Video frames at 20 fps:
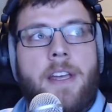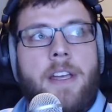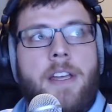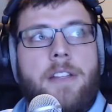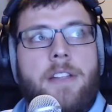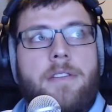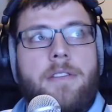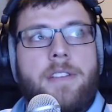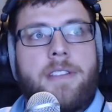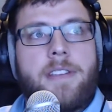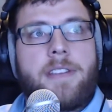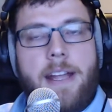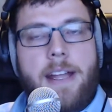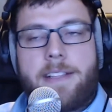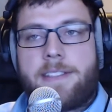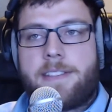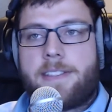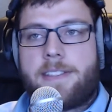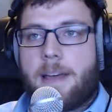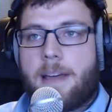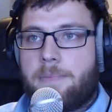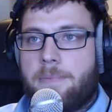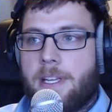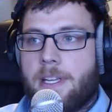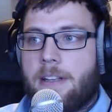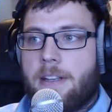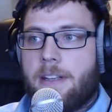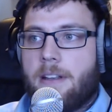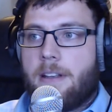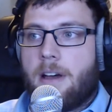you sidestepped
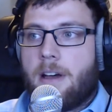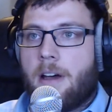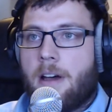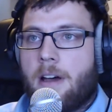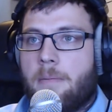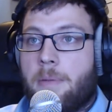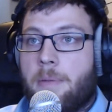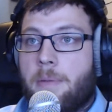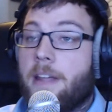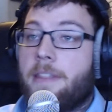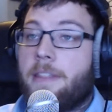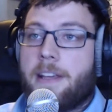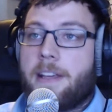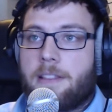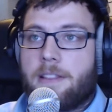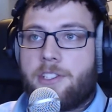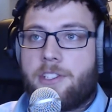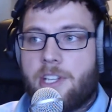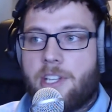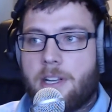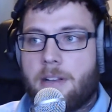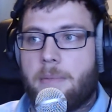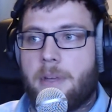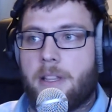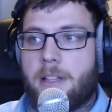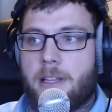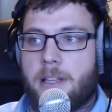it, but I think legitimately